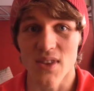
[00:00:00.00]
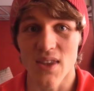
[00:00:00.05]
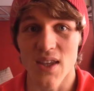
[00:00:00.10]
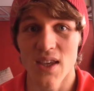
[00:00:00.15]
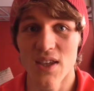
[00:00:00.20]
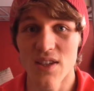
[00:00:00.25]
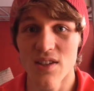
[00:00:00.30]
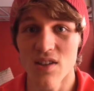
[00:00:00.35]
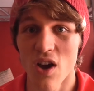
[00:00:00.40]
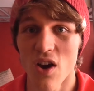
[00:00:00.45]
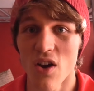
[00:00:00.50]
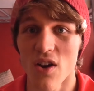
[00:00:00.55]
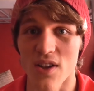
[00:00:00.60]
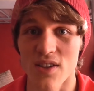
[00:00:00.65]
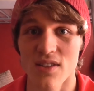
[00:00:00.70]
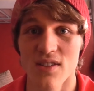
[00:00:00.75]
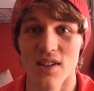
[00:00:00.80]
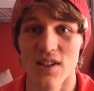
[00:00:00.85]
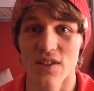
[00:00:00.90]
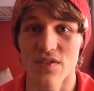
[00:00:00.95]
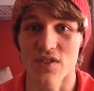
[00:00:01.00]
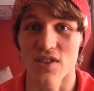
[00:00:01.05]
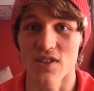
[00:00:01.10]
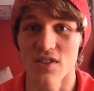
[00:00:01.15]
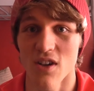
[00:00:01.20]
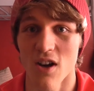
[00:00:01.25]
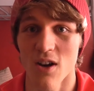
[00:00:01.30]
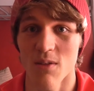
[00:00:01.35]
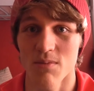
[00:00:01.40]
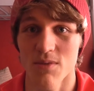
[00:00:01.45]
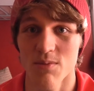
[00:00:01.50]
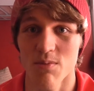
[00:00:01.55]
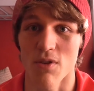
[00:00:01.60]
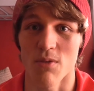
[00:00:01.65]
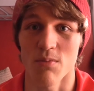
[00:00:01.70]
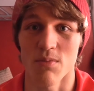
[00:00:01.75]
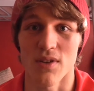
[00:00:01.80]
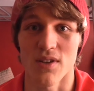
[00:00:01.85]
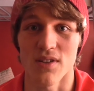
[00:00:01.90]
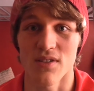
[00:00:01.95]
he's hurting to lift his arms
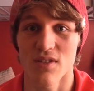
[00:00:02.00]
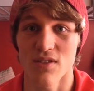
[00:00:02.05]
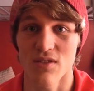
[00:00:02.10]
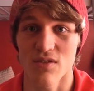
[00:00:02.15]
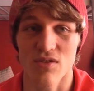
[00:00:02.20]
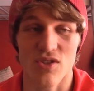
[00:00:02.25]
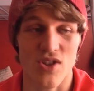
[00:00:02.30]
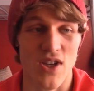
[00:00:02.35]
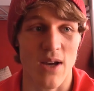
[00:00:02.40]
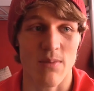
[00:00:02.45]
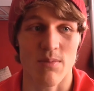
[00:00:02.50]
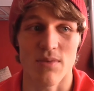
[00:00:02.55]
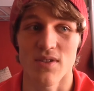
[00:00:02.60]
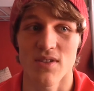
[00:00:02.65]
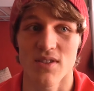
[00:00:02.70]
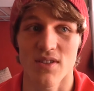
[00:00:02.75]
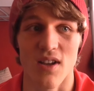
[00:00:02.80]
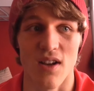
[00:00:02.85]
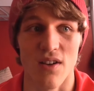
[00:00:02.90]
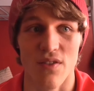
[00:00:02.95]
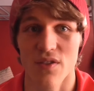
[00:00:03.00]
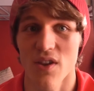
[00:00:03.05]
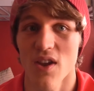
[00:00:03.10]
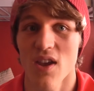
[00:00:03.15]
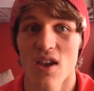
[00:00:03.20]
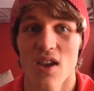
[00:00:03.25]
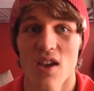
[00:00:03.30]
properly, to jab and stuff.